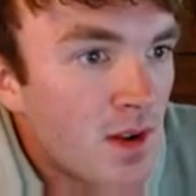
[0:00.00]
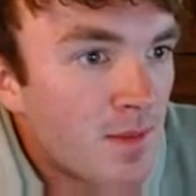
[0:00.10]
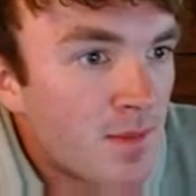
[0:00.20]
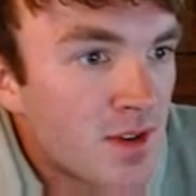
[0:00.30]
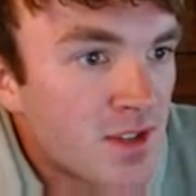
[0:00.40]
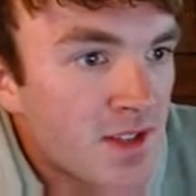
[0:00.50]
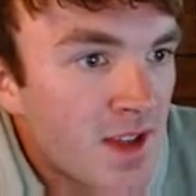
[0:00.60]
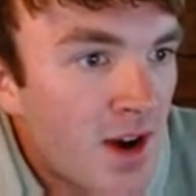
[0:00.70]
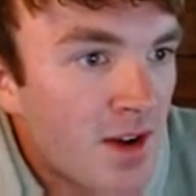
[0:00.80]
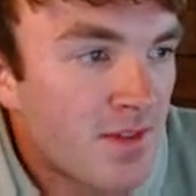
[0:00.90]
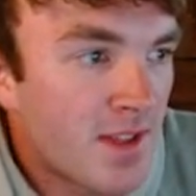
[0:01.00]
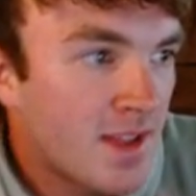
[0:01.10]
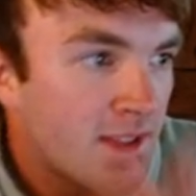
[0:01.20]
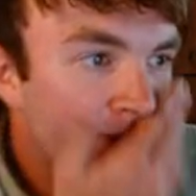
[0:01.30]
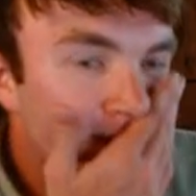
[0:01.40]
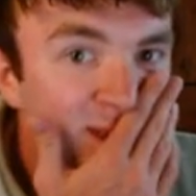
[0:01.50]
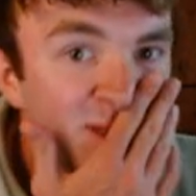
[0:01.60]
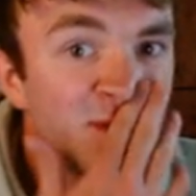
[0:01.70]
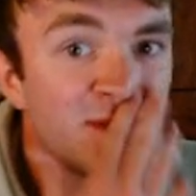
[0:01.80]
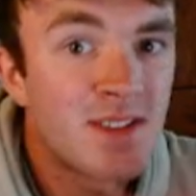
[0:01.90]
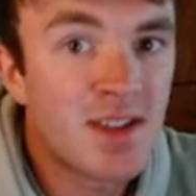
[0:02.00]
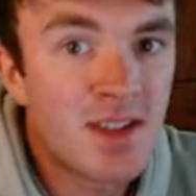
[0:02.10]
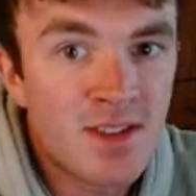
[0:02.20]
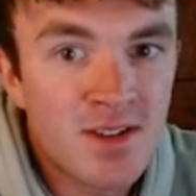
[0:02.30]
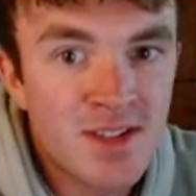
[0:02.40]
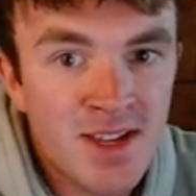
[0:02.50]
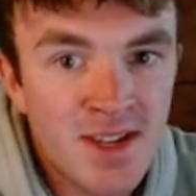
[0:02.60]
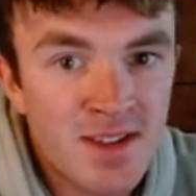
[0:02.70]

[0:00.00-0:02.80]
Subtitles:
Personally, I would have taken this using a 30-second